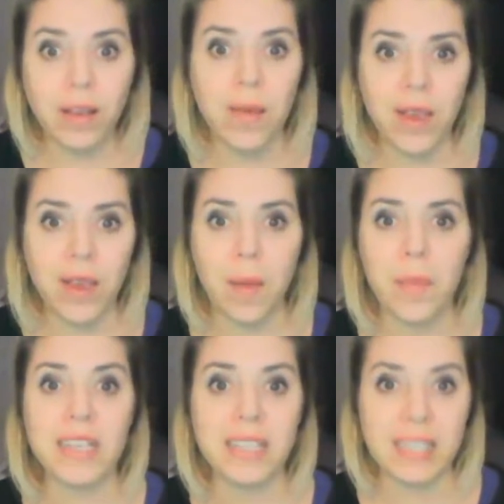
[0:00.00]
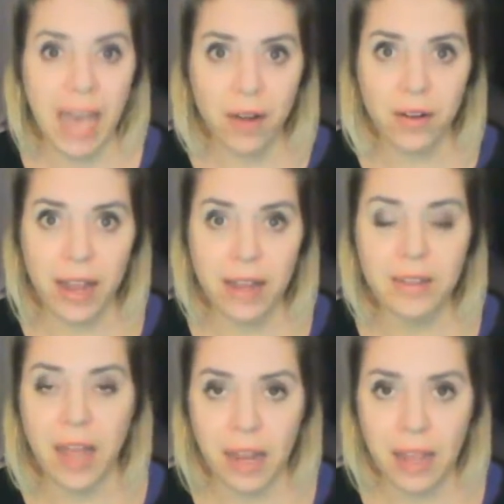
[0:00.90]
coming up this Saturday at
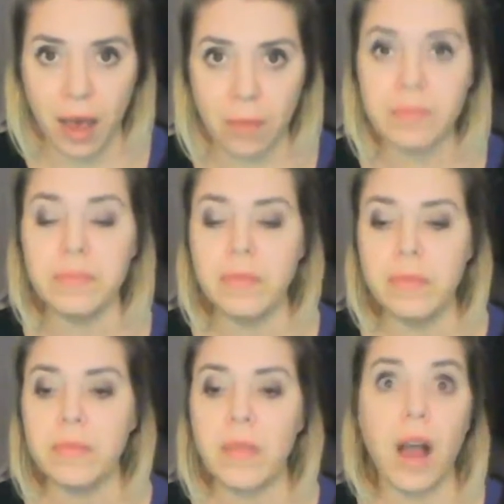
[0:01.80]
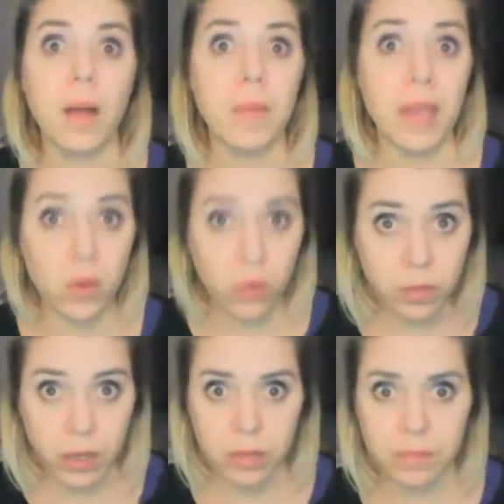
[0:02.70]
10 a.m. In Oostburg.